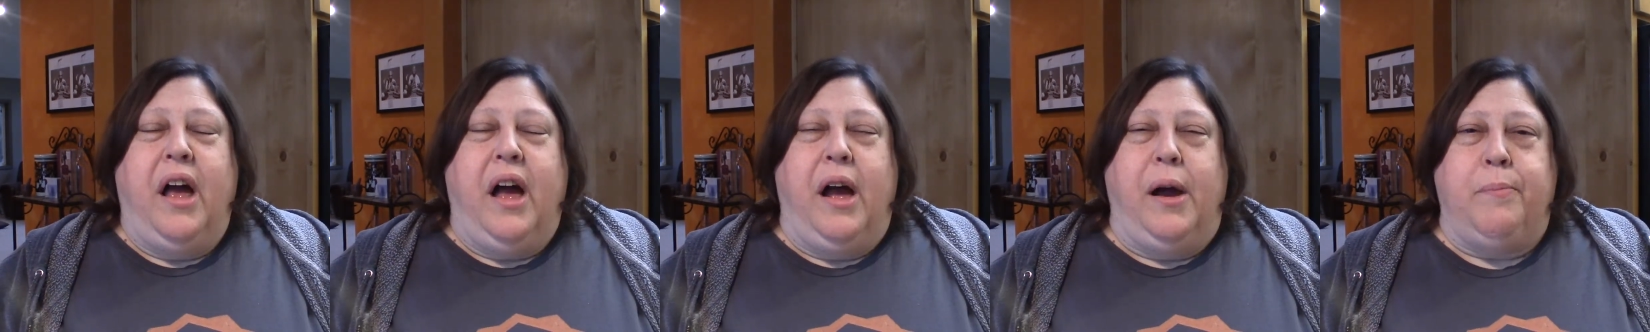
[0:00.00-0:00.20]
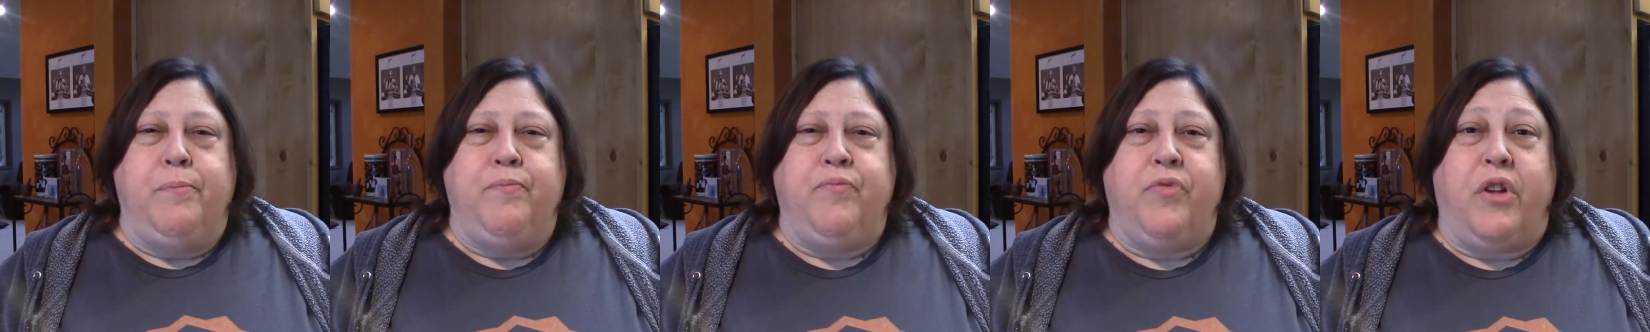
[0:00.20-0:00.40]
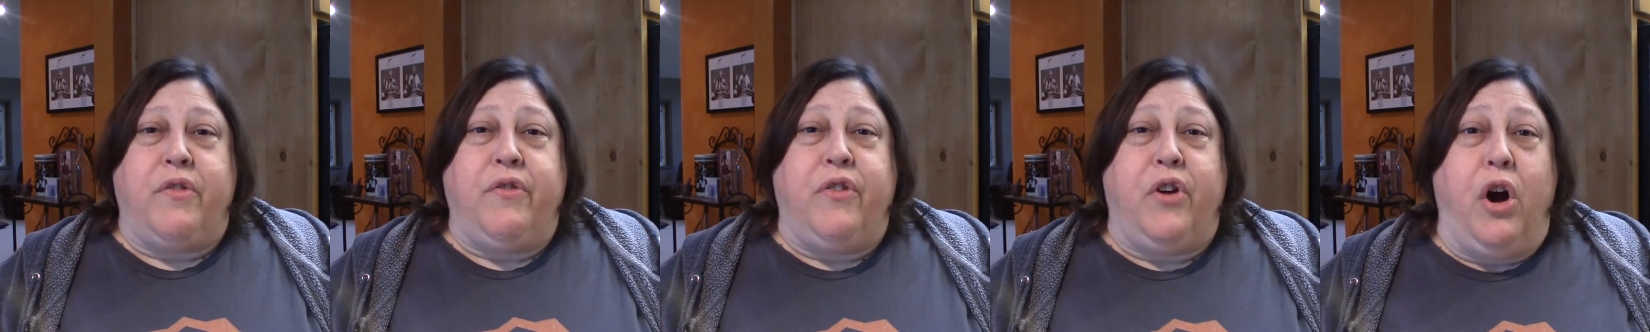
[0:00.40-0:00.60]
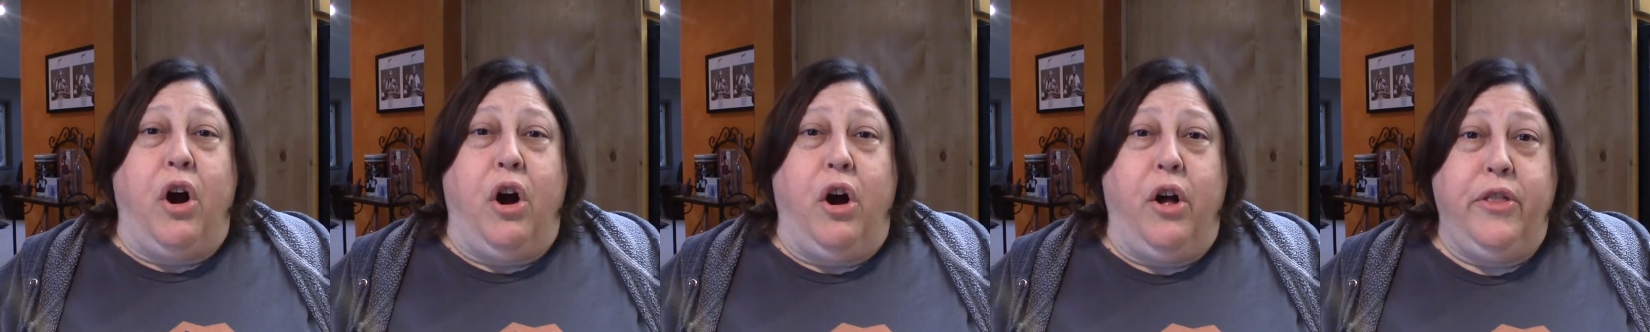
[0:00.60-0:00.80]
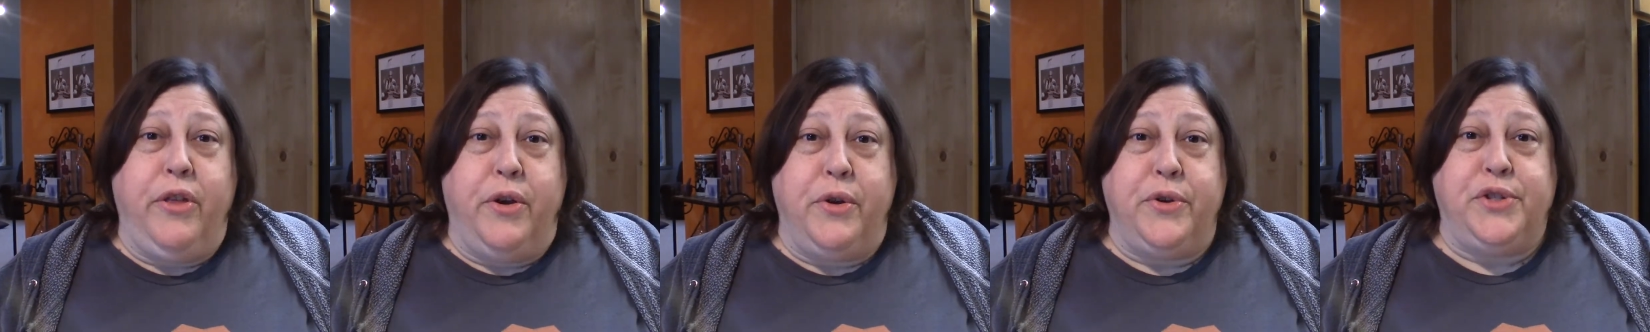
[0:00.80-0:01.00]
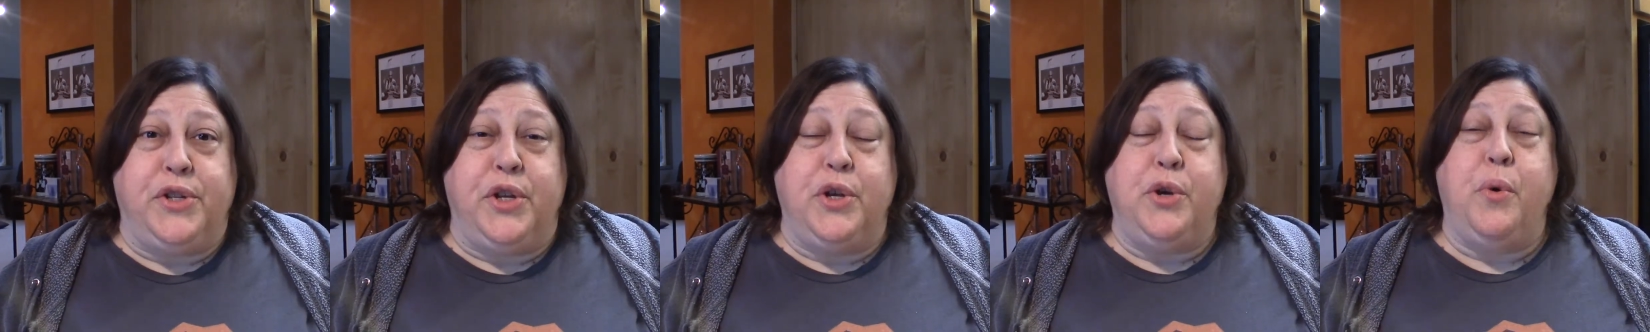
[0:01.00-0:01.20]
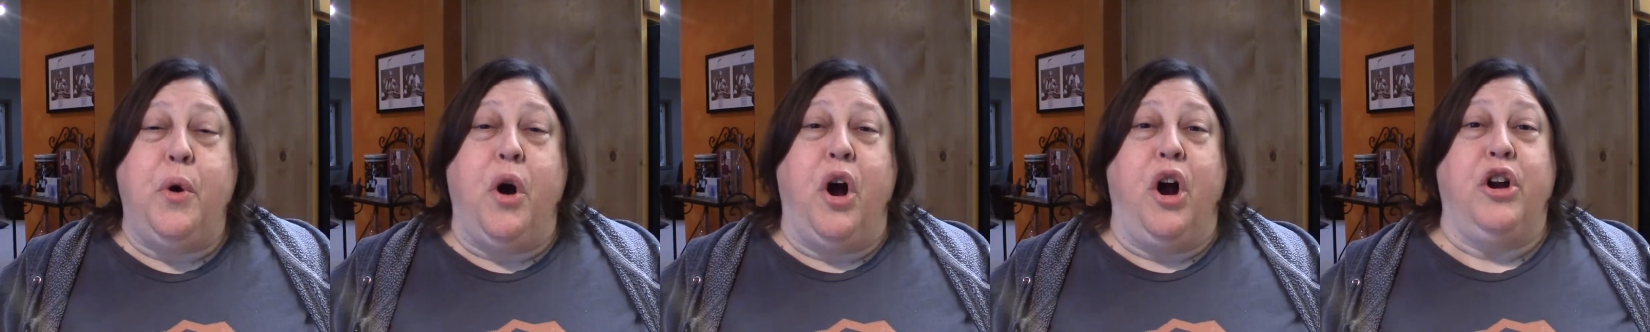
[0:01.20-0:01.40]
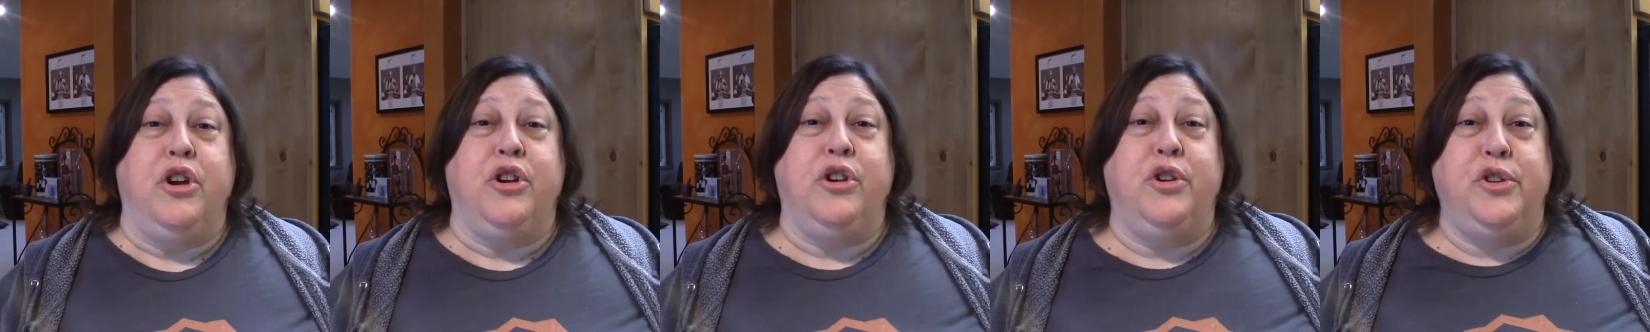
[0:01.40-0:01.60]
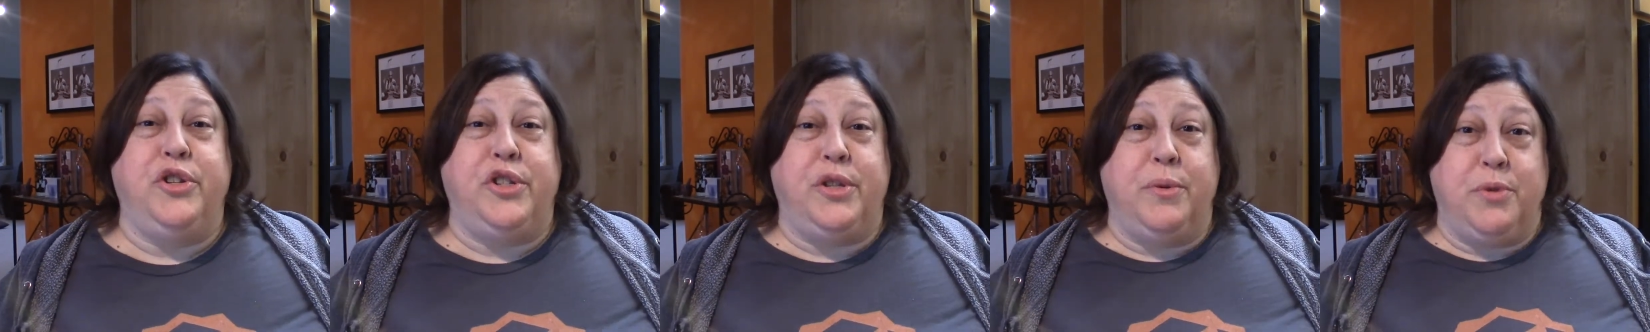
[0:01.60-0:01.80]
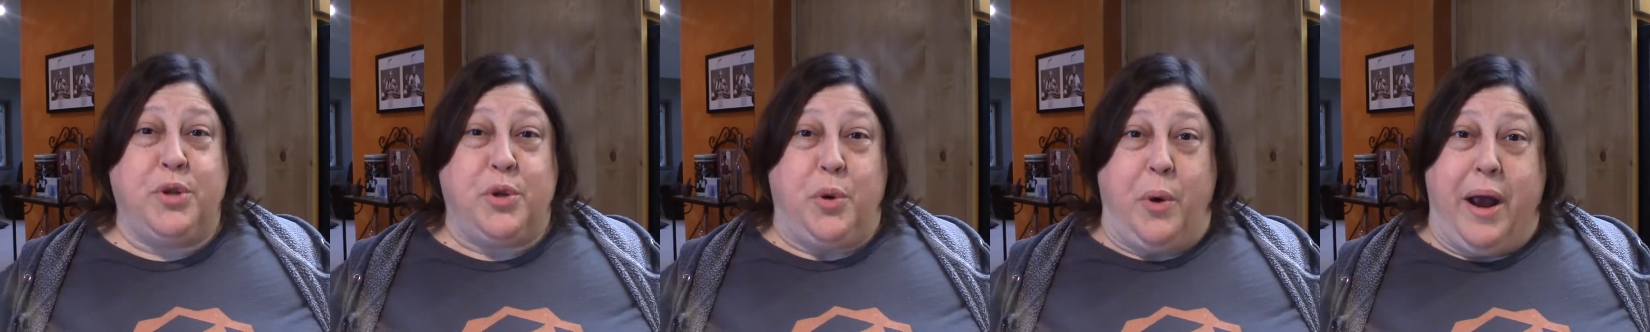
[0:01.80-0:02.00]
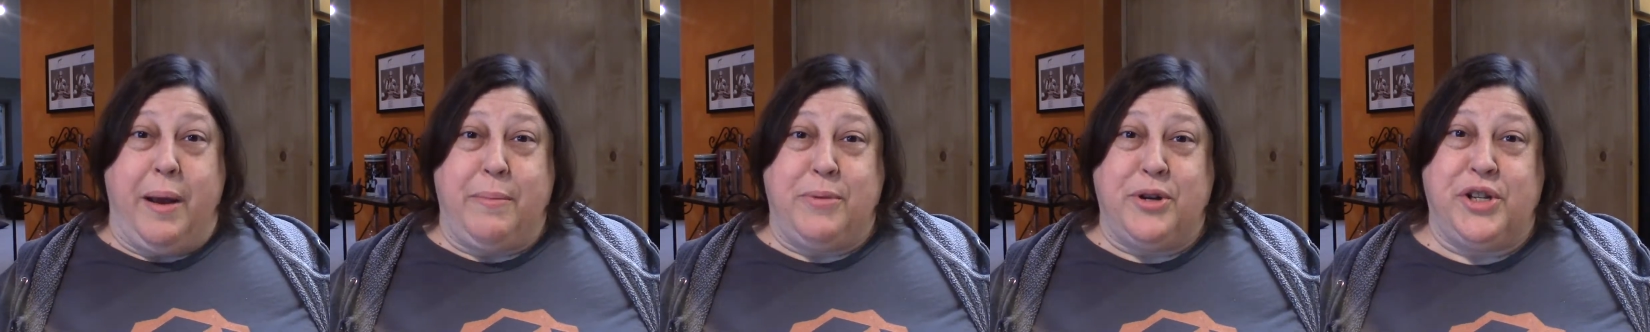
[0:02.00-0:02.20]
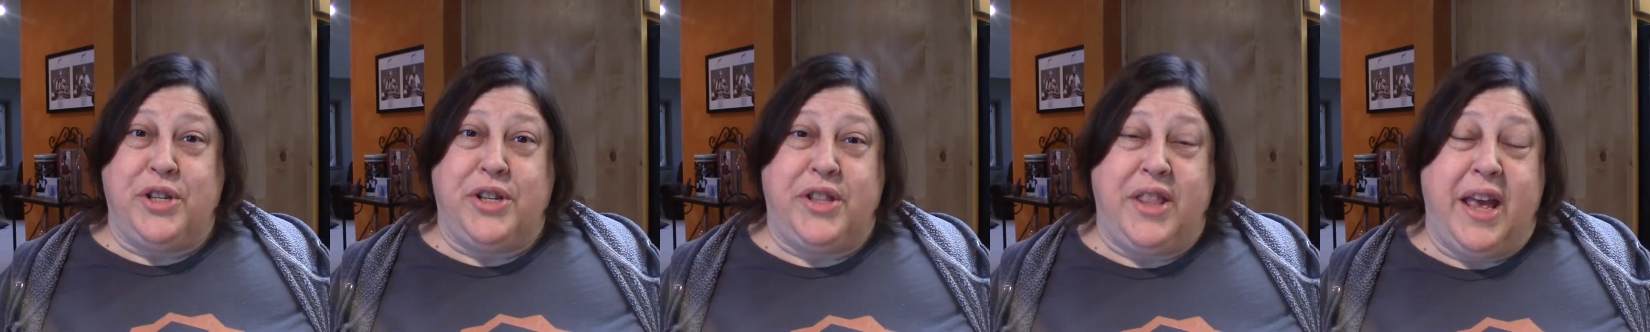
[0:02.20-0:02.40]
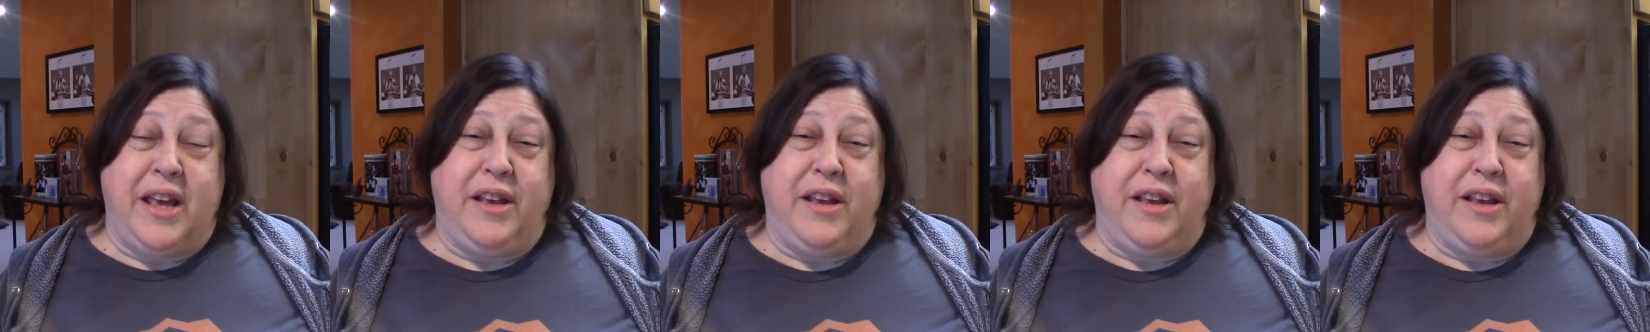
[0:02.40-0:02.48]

For all those who are new subscribers,